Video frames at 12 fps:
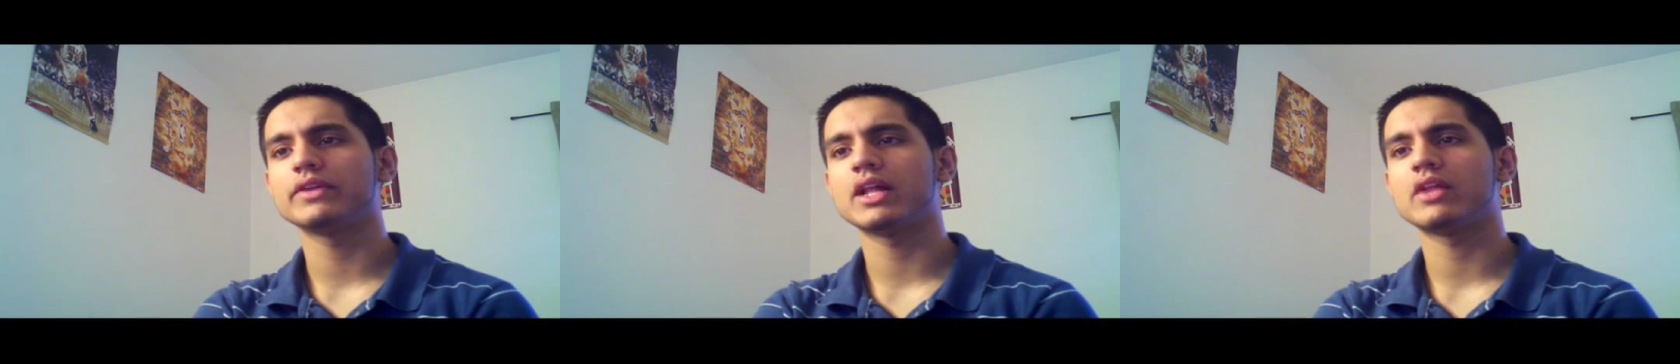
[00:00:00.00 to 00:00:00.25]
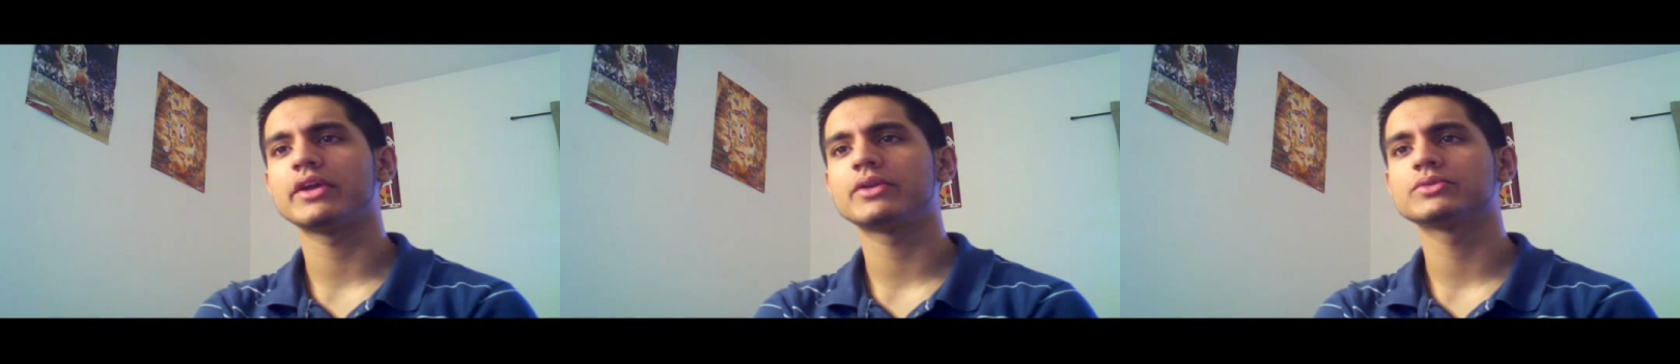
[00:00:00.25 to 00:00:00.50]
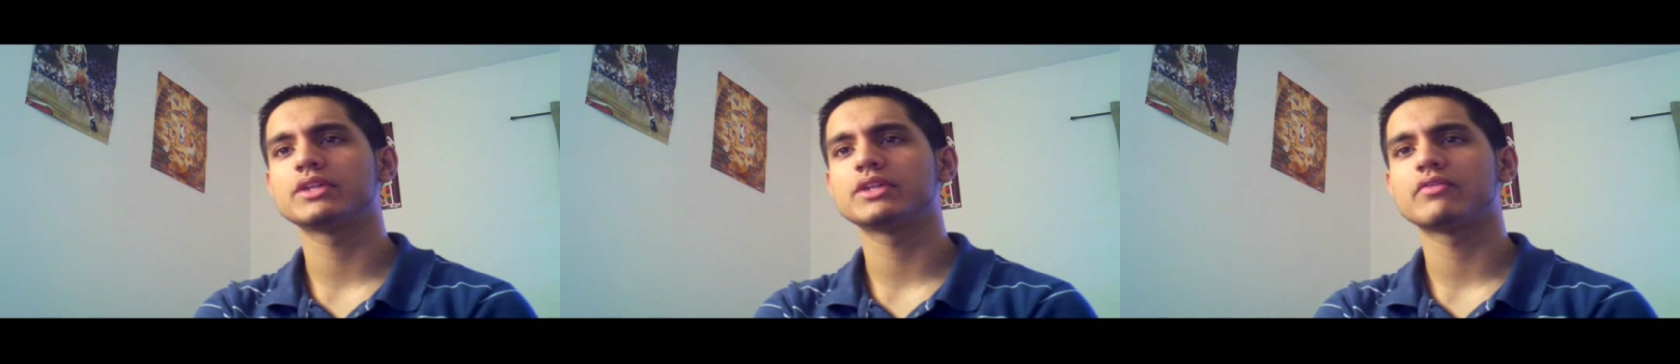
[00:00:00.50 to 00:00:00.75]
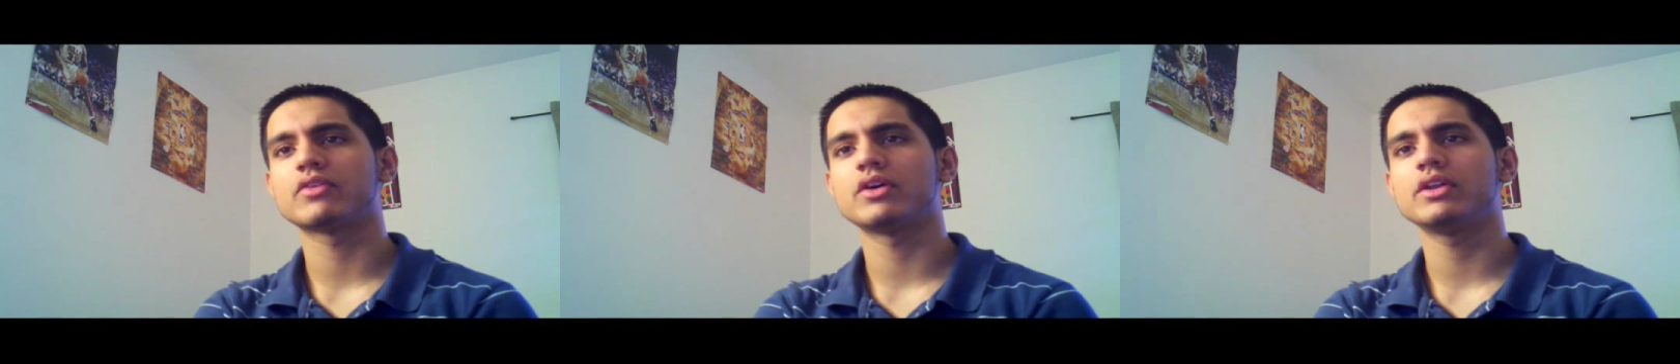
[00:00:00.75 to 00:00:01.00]
iTunes
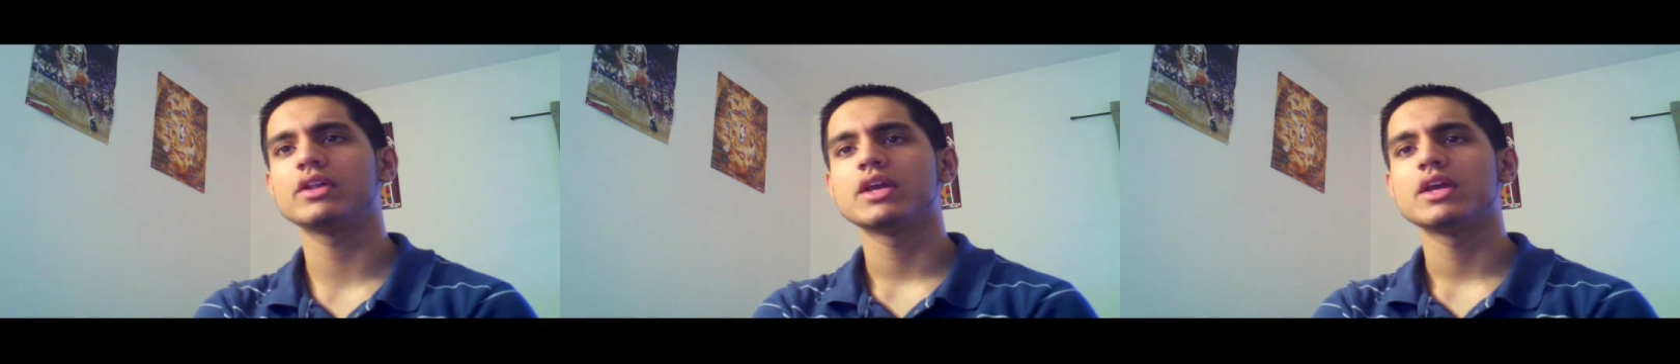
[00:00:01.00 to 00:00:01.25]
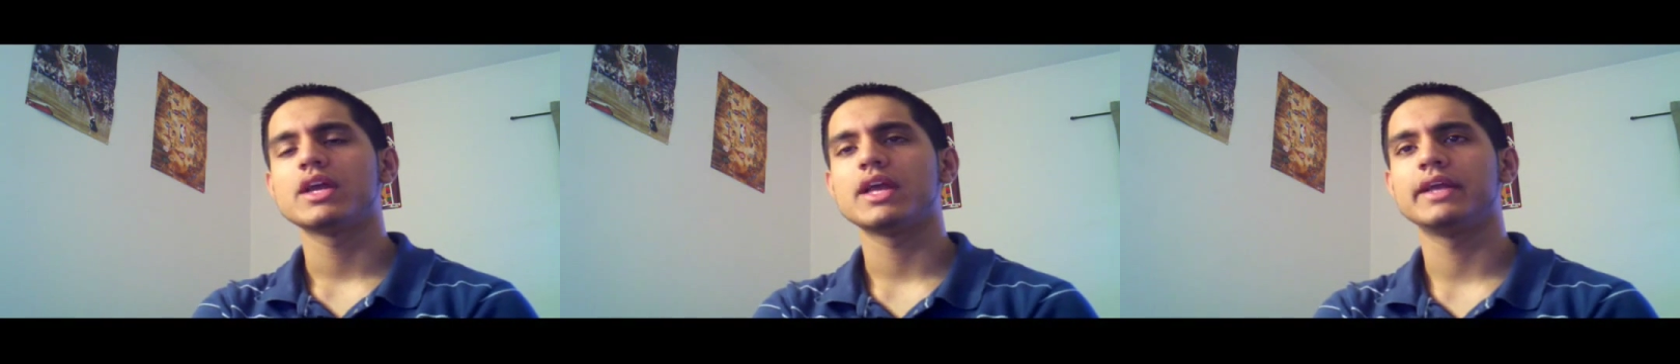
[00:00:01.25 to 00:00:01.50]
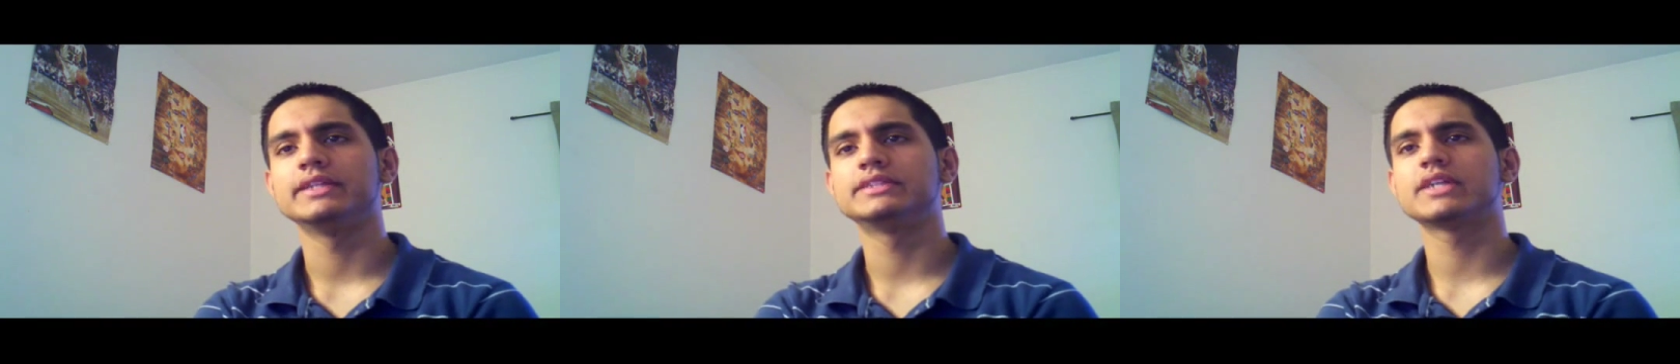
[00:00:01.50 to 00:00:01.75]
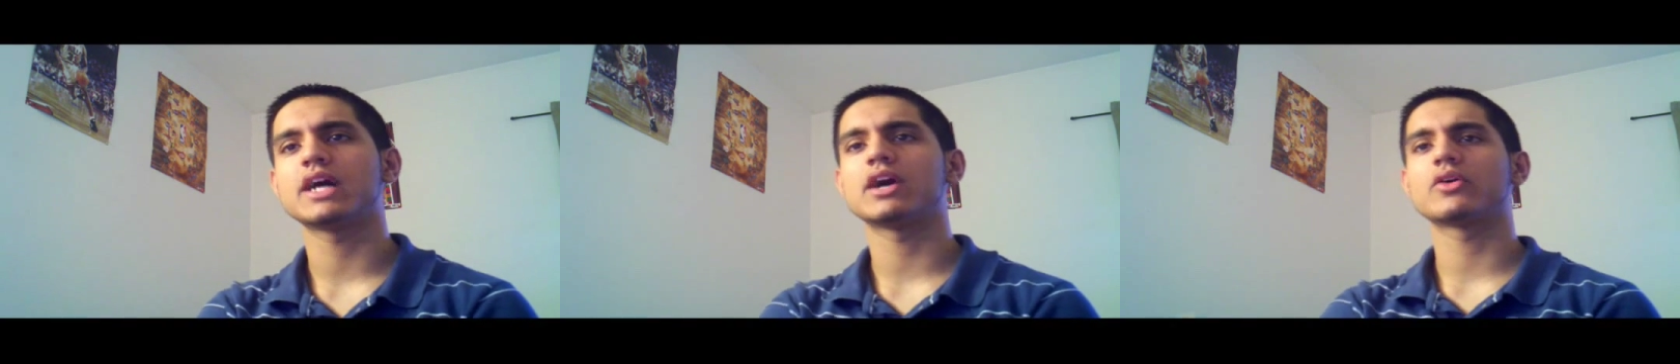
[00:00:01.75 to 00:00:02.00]
gift card
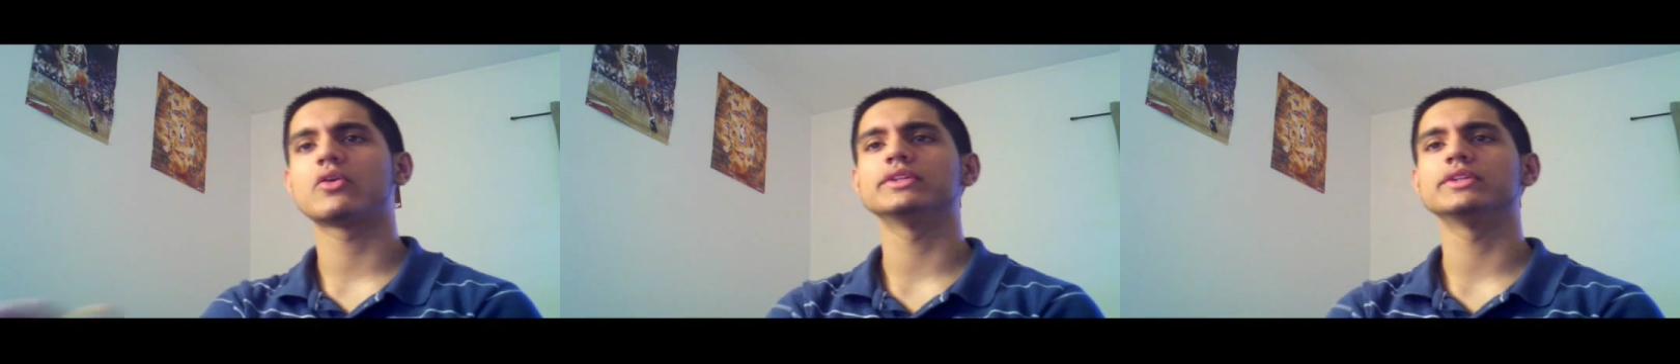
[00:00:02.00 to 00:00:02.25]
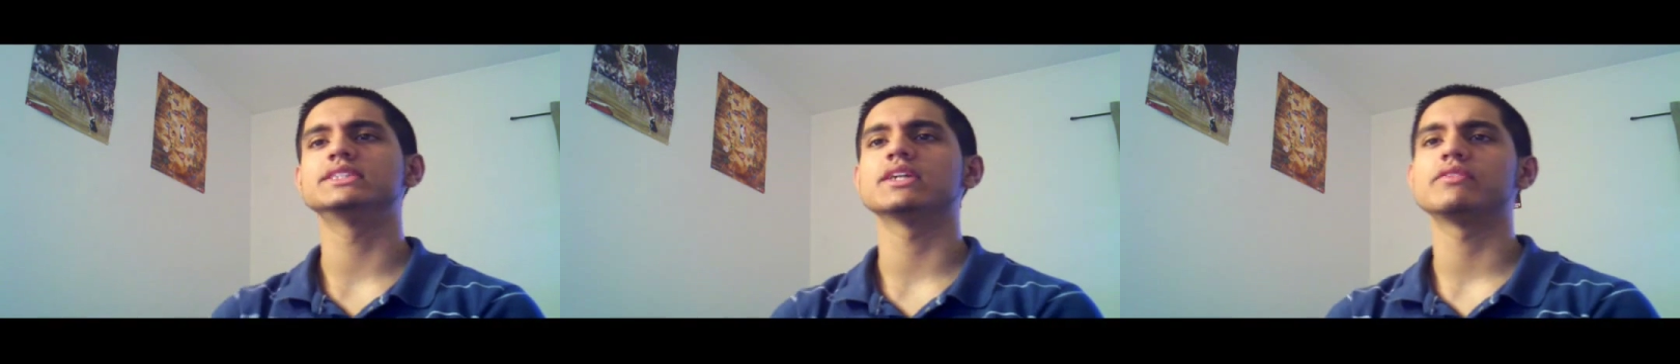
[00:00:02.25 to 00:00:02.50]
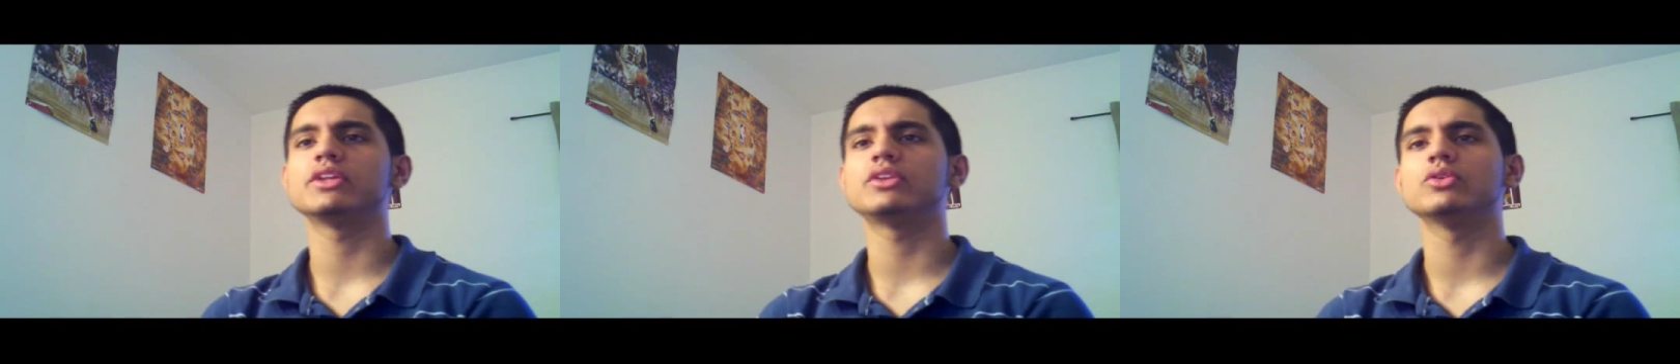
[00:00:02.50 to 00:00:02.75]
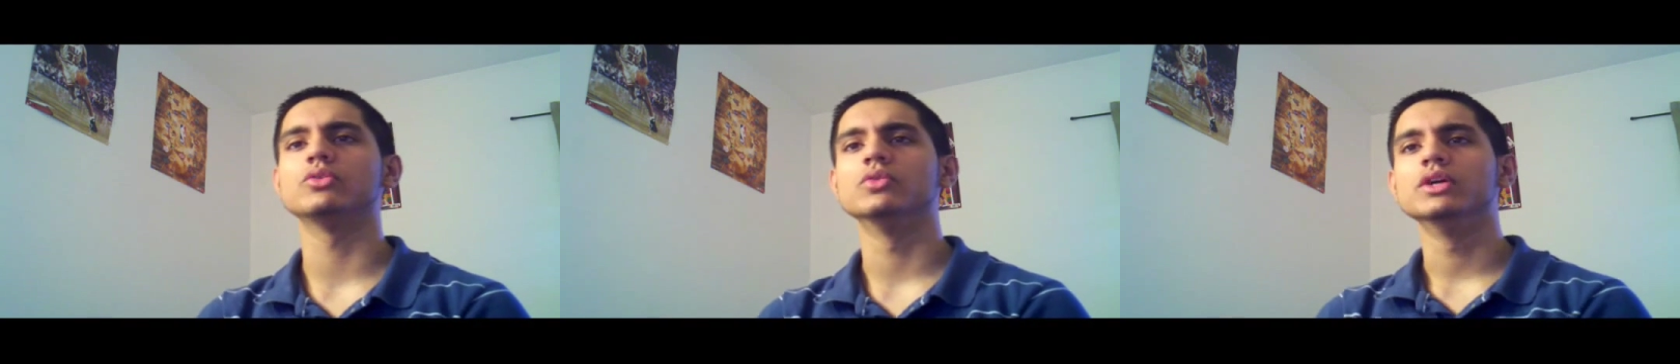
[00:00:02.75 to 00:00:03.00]
is
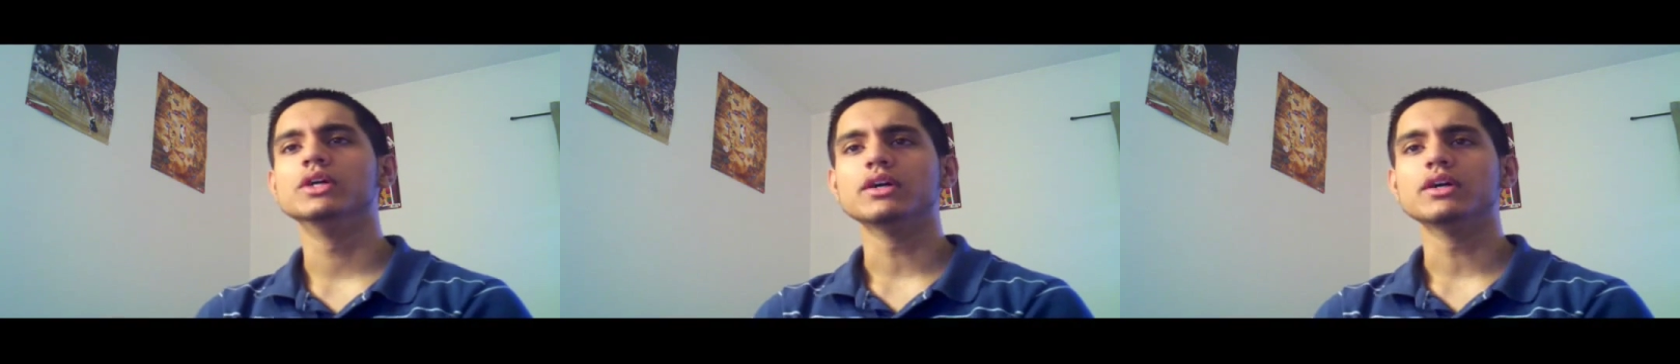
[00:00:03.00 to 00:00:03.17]
Concord72.